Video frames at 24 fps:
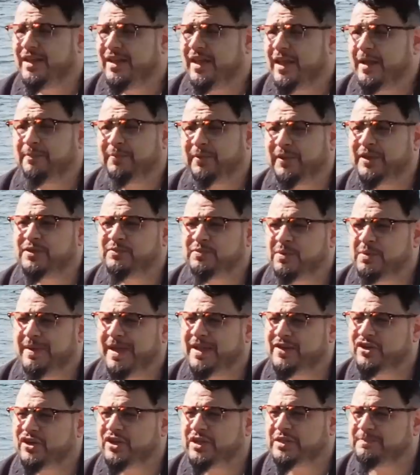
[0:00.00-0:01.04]
A place where
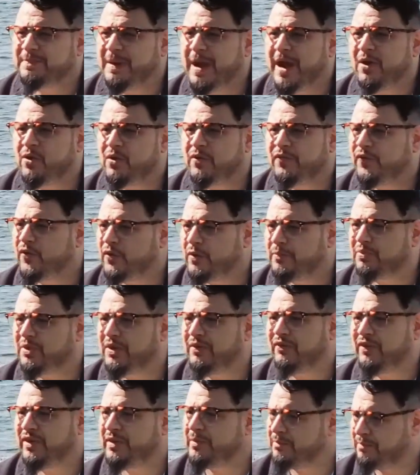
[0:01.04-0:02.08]
magic is powerful and
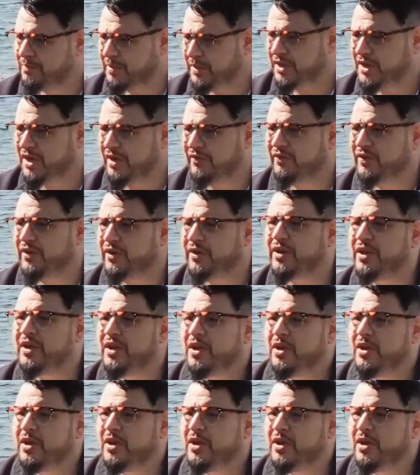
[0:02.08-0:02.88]
prevalent, but governed.